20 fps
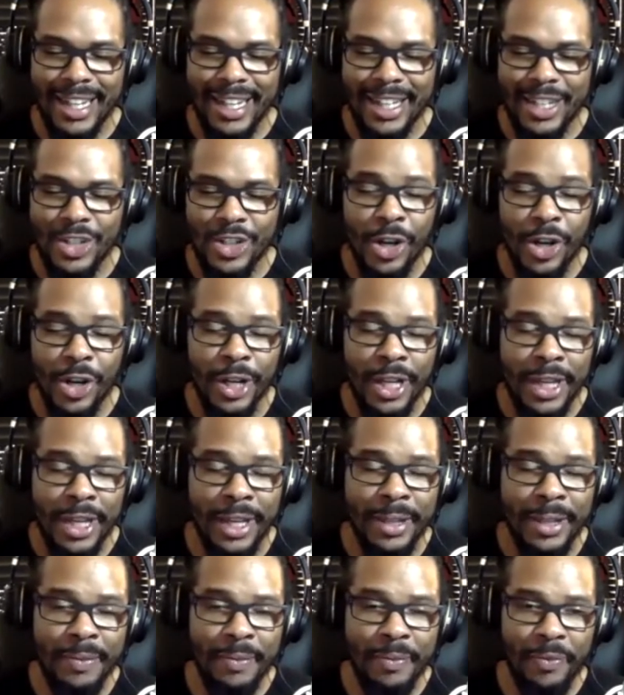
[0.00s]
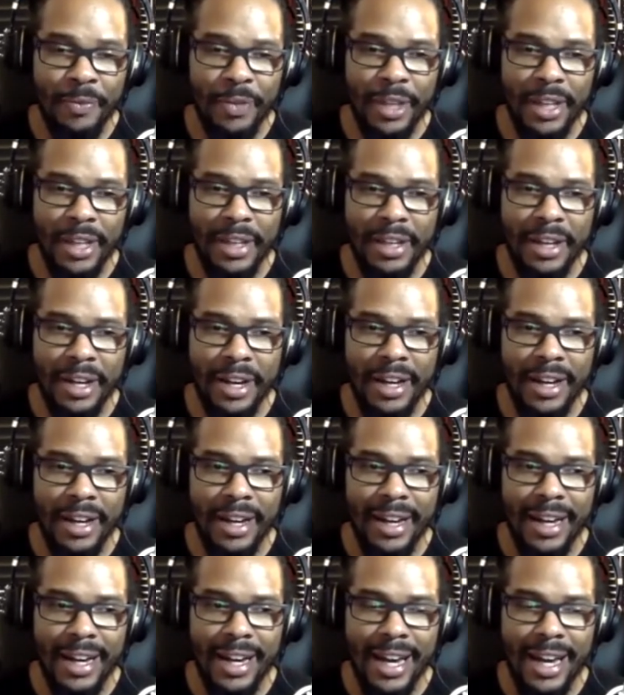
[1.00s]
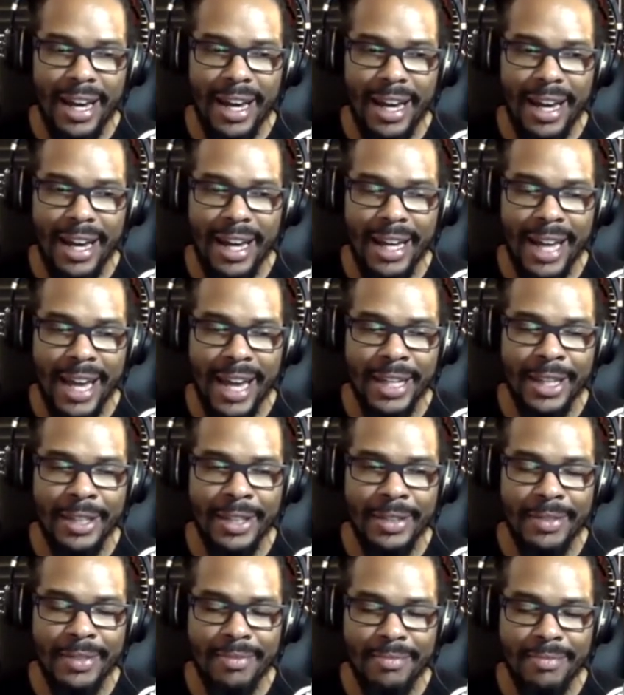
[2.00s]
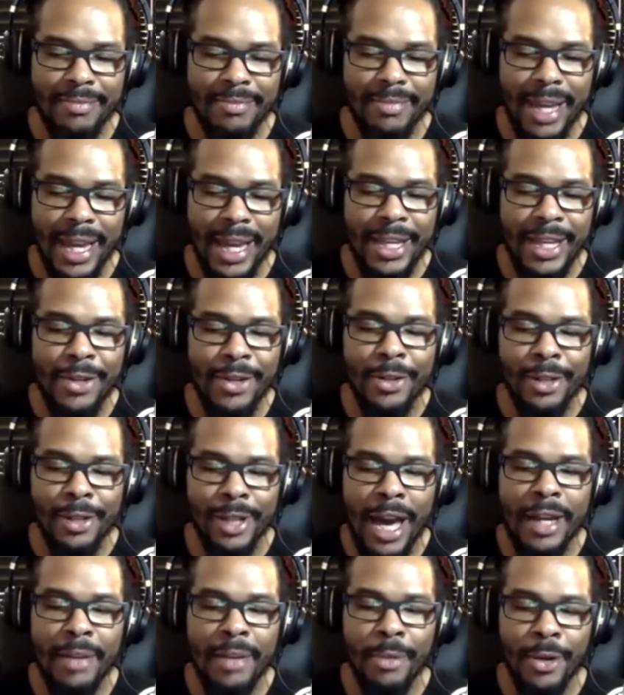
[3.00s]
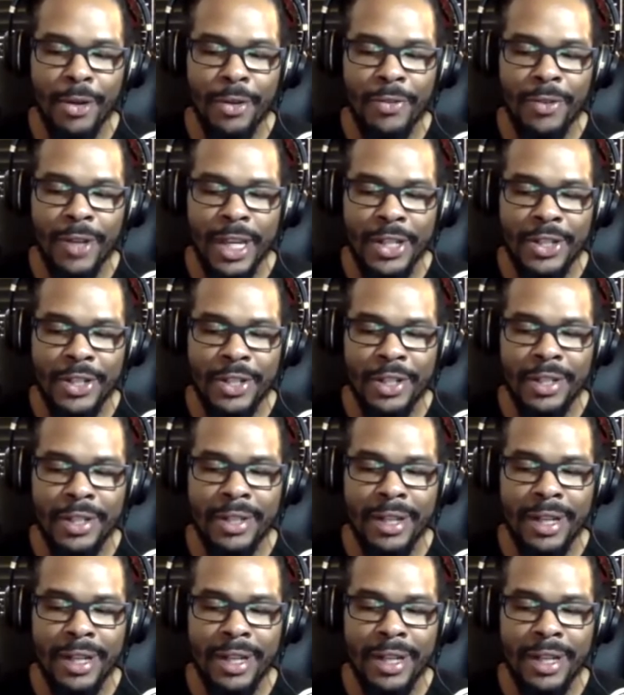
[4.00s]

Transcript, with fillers: journey, I, I I hear a lot of motivation.